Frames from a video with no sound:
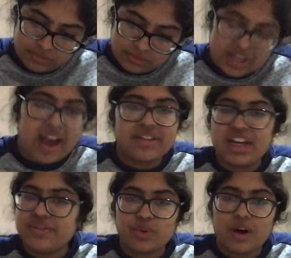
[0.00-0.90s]
Yeah, thank
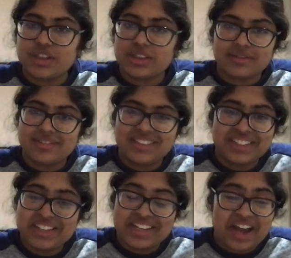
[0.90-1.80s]
you for watching.
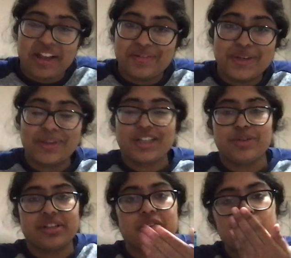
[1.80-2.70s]
I love you, I'm glad you
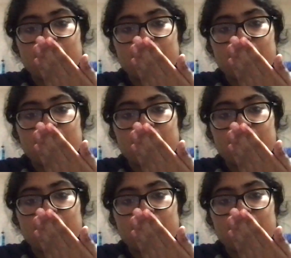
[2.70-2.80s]
exist.